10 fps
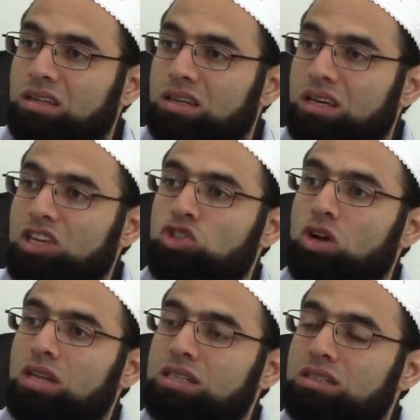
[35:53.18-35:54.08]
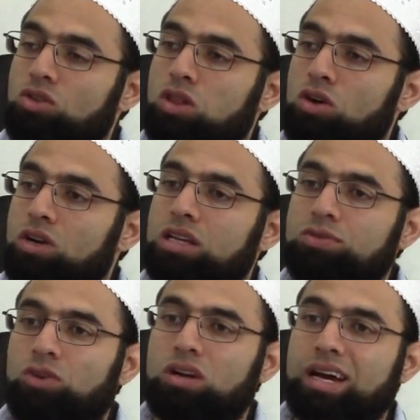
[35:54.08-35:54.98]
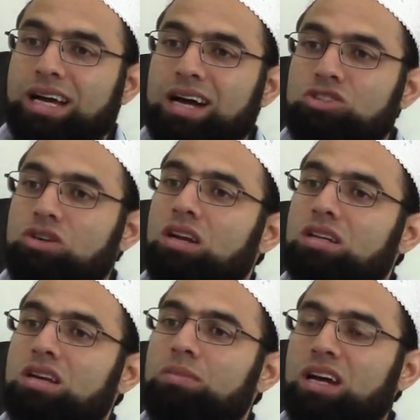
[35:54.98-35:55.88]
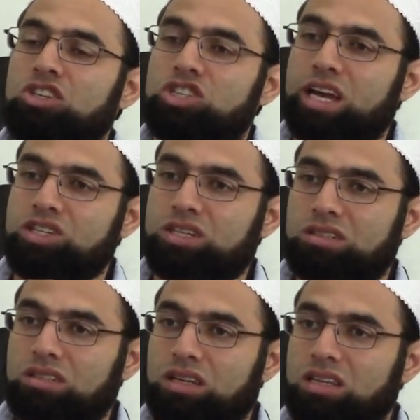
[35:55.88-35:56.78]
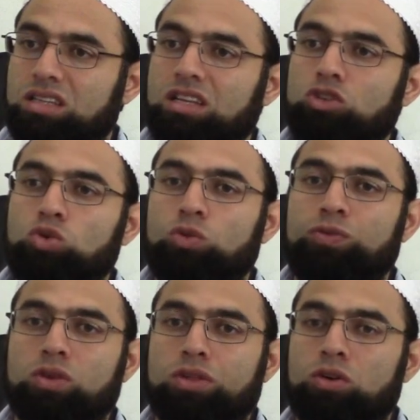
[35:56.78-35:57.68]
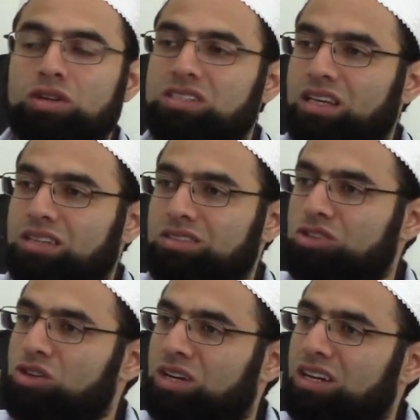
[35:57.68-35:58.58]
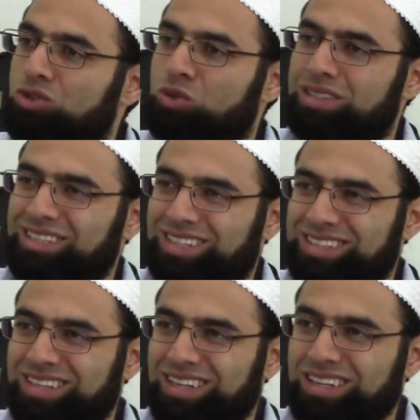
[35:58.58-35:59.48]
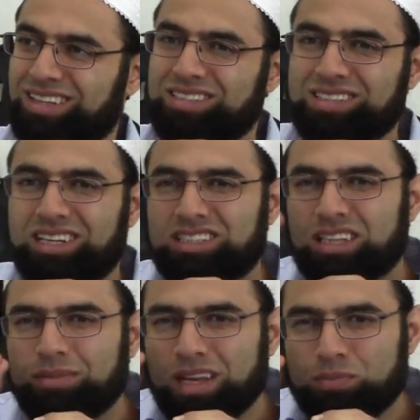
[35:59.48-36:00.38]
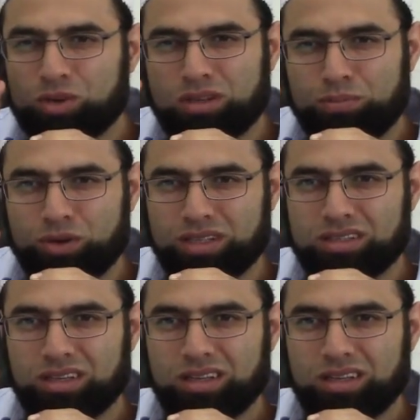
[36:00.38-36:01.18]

He told us Dhuhr is four rak'at, you cannot come and change it. He did not do Dhuhr six, so you cannot do it six. This is extremely important point.